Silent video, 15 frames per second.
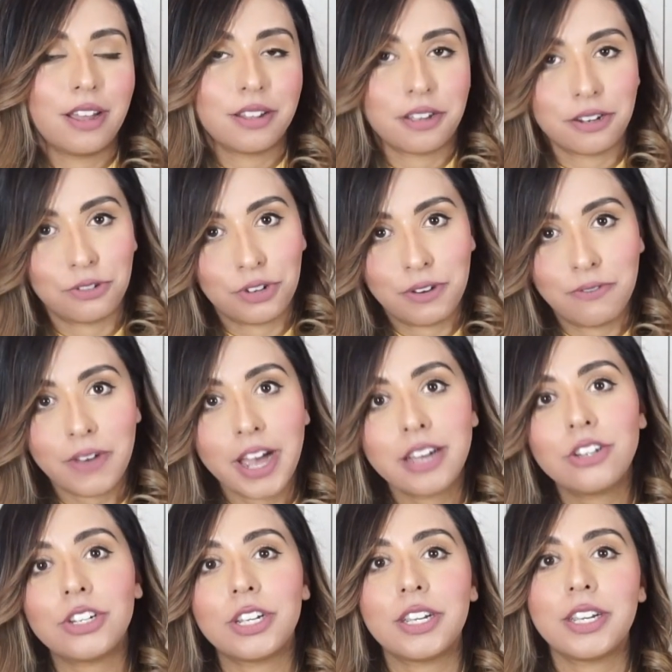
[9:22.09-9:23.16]
luxury
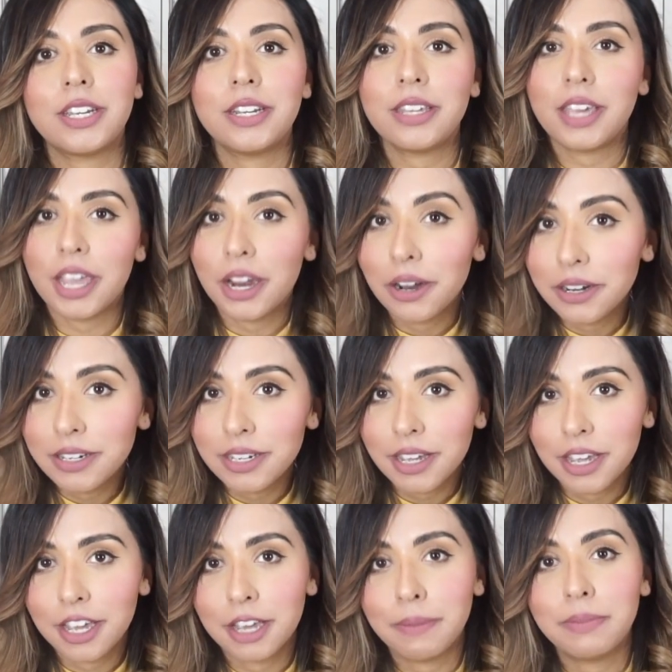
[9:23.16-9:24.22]
fashion, care
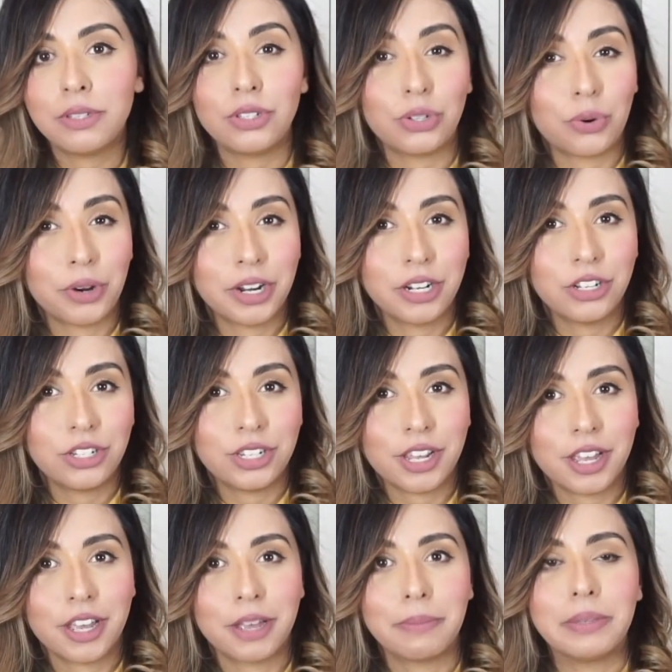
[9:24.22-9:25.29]
tips, storage
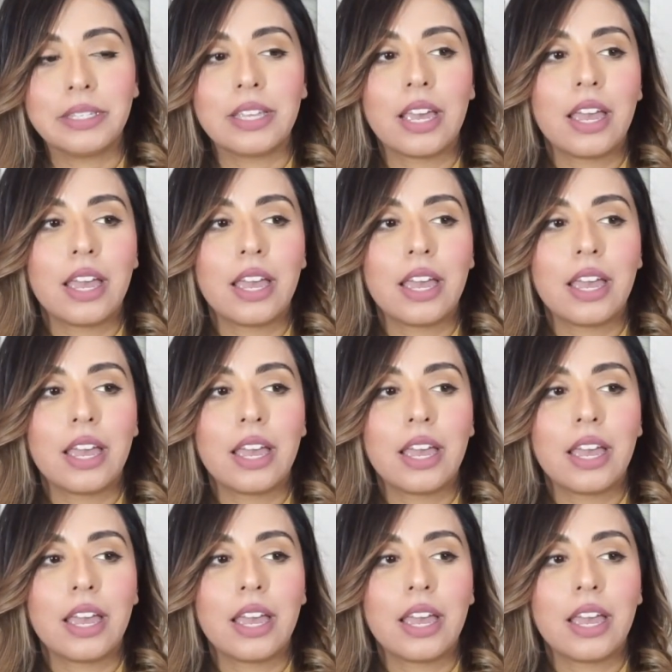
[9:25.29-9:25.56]
tips.